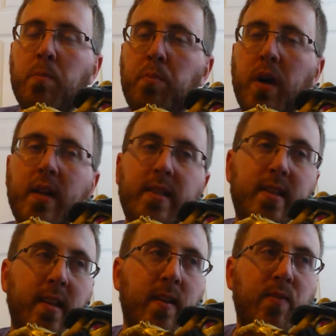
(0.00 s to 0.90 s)

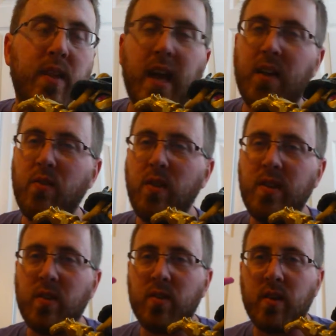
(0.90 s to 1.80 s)
But I really
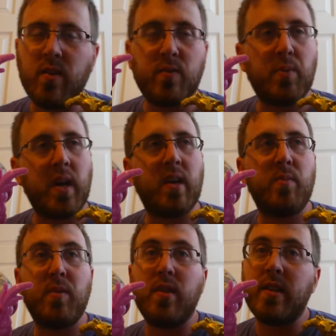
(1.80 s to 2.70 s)
don't know. There's probably other
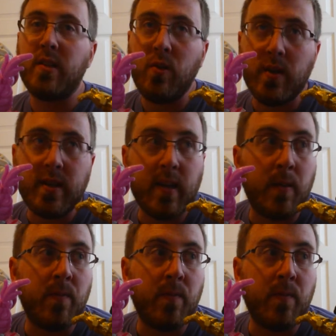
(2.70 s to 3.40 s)
people that do it.